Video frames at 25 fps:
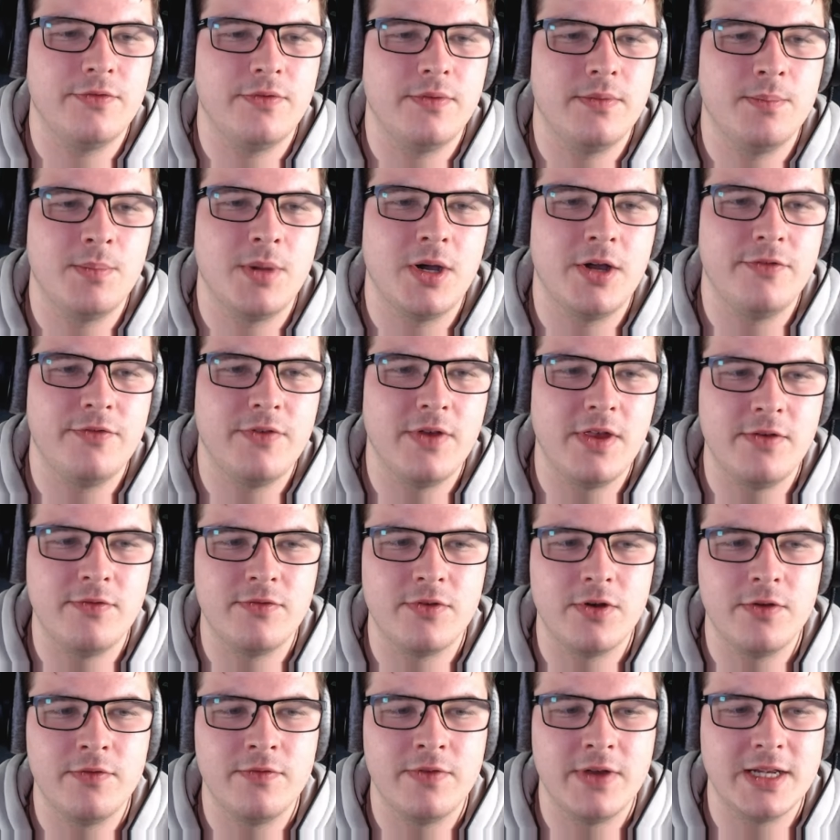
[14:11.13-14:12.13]
my
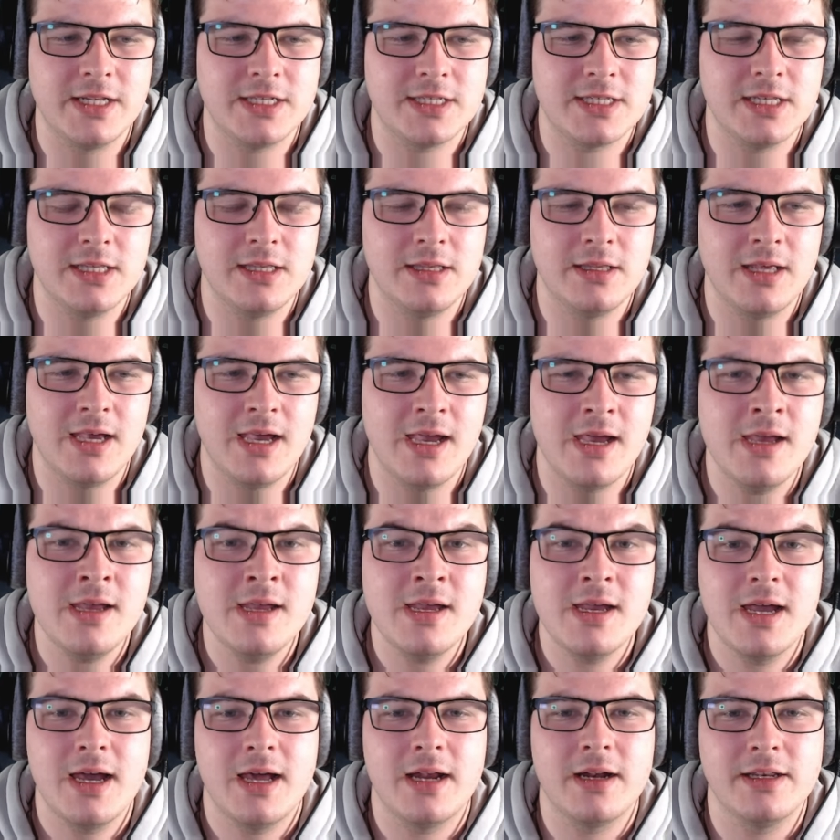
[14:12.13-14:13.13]
favorite events in there,
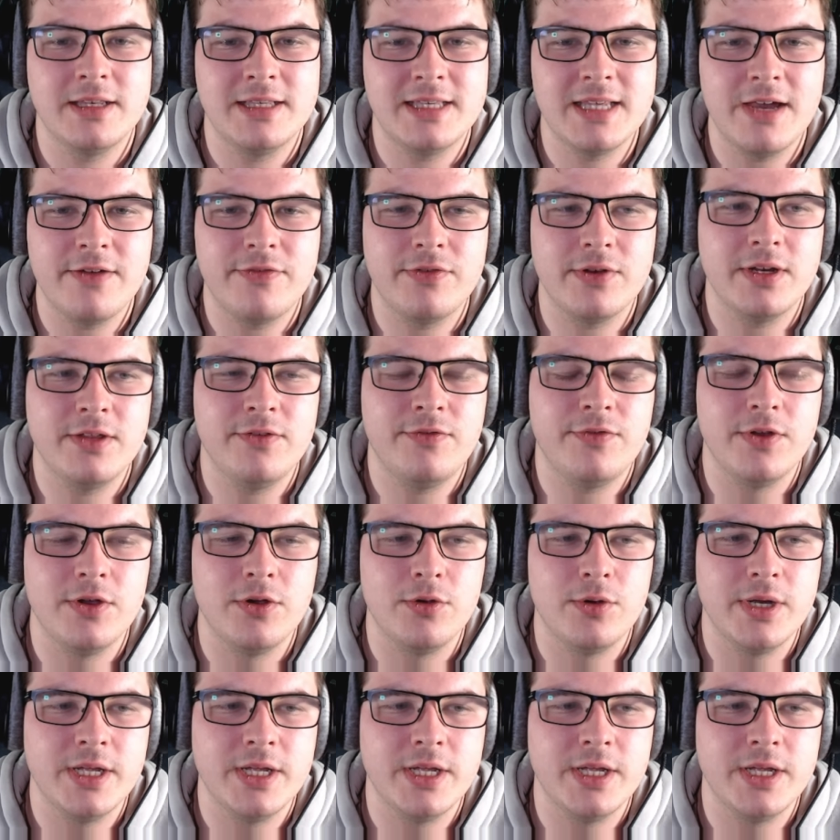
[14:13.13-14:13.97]
and I definitely feel